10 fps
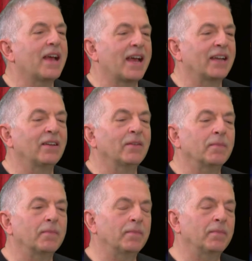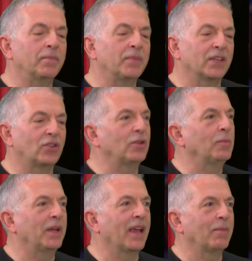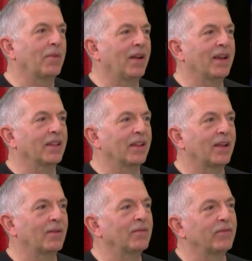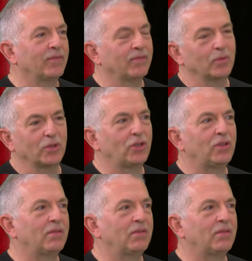And it soon became clear that that was